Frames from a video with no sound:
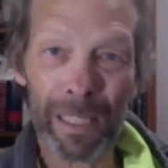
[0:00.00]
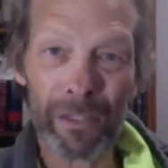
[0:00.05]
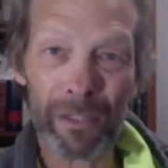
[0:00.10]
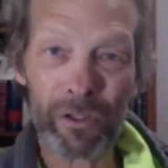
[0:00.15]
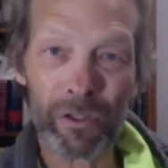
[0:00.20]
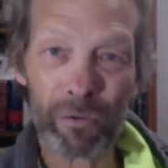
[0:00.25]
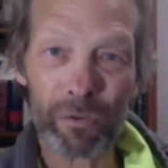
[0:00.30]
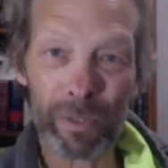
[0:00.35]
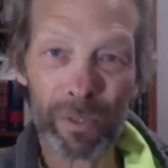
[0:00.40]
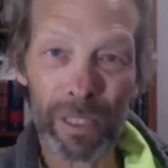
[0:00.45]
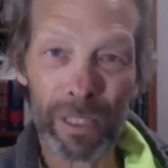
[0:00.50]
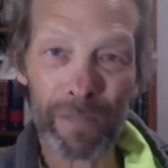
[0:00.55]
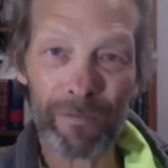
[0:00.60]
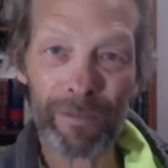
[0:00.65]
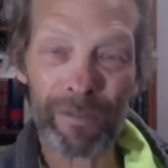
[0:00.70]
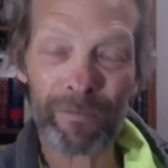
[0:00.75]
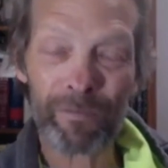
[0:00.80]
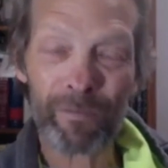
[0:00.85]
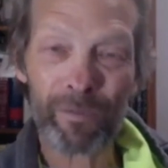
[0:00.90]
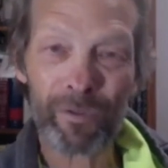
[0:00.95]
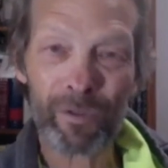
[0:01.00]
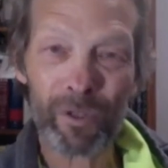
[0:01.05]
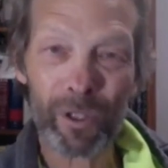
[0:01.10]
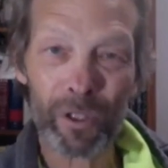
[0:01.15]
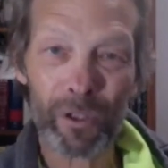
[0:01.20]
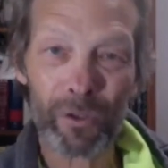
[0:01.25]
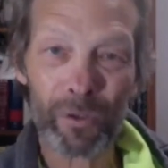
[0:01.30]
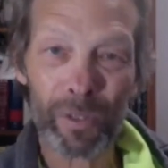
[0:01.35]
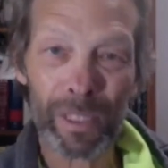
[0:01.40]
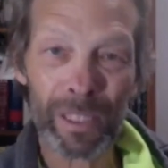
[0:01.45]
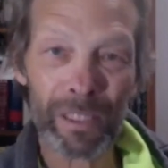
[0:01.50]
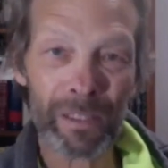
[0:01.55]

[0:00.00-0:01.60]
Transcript: It's just recovering from surgery.